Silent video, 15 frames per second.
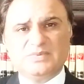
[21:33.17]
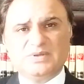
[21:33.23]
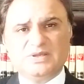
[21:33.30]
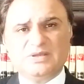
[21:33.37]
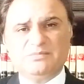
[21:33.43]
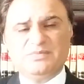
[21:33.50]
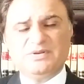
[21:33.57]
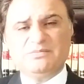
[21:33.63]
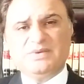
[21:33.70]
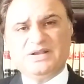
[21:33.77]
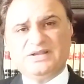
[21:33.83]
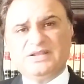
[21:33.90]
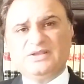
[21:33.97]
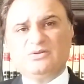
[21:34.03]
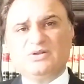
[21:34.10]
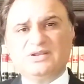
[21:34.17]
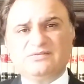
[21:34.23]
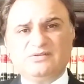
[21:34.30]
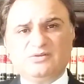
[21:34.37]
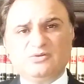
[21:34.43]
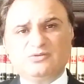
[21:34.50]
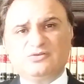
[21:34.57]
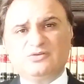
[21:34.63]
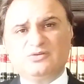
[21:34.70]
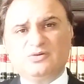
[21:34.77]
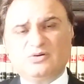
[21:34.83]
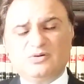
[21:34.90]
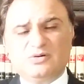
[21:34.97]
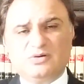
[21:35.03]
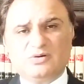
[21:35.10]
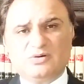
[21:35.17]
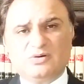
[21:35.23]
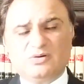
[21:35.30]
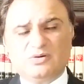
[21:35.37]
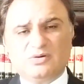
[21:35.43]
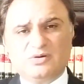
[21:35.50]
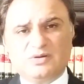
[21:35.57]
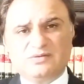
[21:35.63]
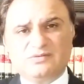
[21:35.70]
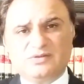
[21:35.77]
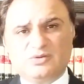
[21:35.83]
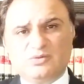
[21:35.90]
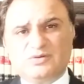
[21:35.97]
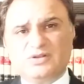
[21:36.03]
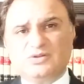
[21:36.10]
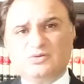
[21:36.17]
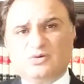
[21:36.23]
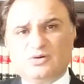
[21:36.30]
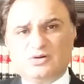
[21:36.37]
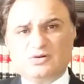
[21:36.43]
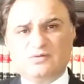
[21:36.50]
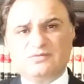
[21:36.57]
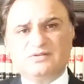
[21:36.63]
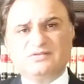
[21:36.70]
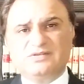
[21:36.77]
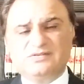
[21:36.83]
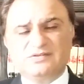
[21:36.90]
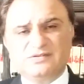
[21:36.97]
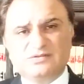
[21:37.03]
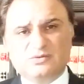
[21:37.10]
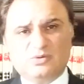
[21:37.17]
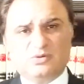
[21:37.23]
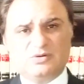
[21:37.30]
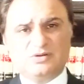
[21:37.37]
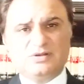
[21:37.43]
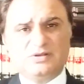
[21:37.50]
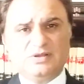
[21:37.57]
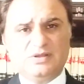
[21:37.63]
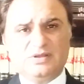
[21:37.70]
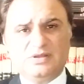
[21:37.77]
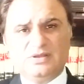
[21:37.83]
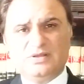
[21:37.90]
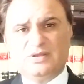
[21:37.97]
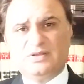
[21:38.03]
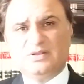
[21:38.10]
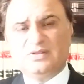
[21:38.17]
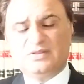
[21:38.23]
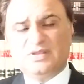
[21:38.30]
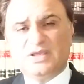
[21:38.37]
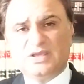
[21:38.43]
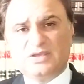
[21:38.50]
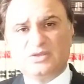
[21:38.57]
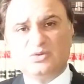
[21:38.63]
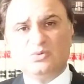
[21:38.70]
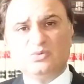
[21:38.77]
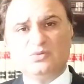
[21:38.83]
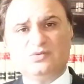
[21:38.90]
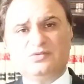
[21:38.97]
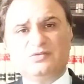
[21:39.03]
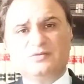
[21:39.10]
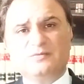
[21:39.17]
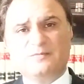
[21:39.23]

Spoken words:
implementing or executing the order of the Sessions Court, the accused